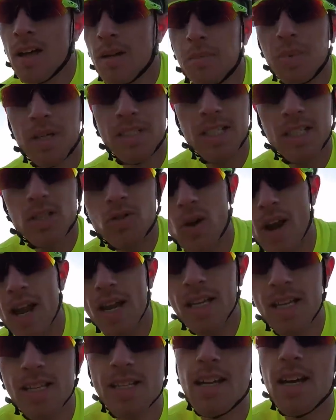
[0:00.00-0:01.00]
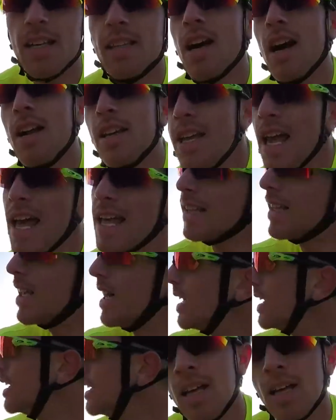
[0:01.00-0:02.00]
but the training is not done yet.
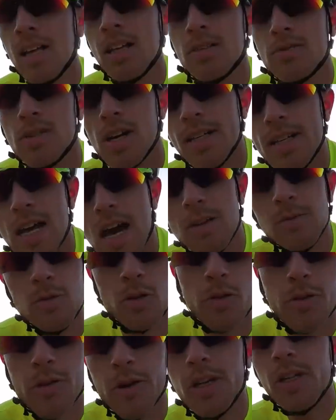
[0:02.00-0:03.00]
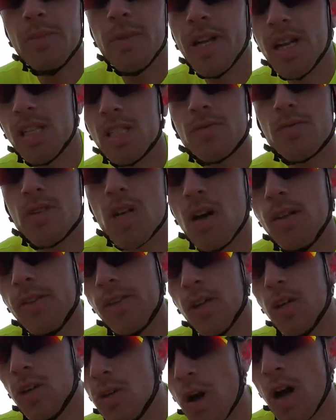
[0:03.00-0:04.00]
Right now I'm doing 30 minutes of zone
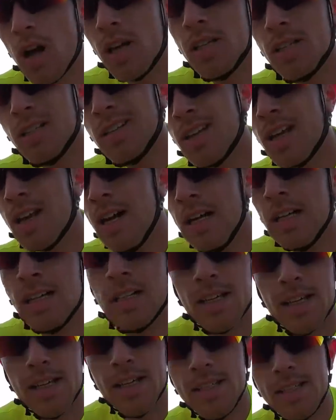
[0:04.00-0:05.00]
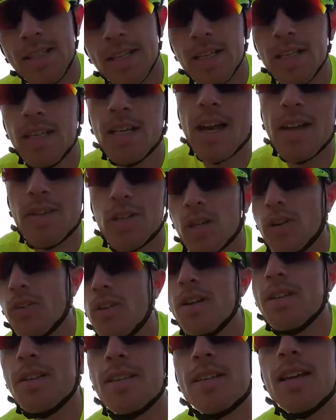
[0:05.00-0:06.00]
2, easy
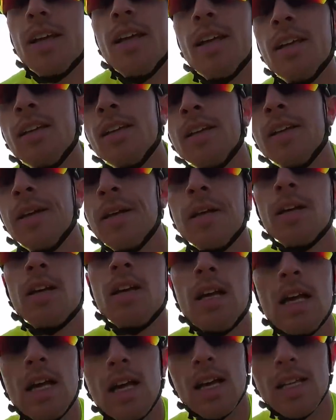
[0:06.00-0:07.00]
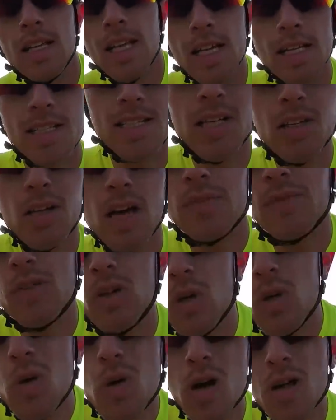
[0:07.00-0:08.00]
endurance. And then I still have
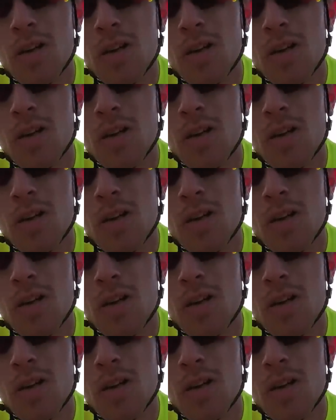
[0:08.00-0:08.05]
two